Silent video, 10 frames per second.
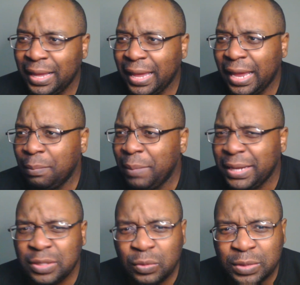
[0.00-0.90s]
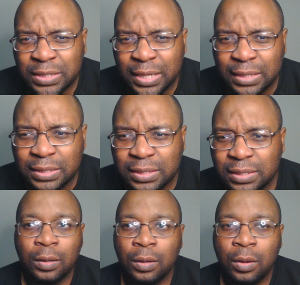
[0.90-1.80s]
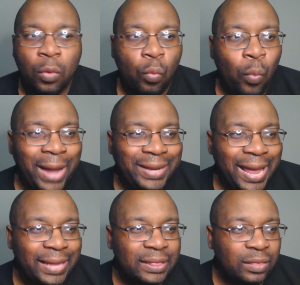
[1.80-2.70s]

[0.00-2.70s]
It makes no sense. Why not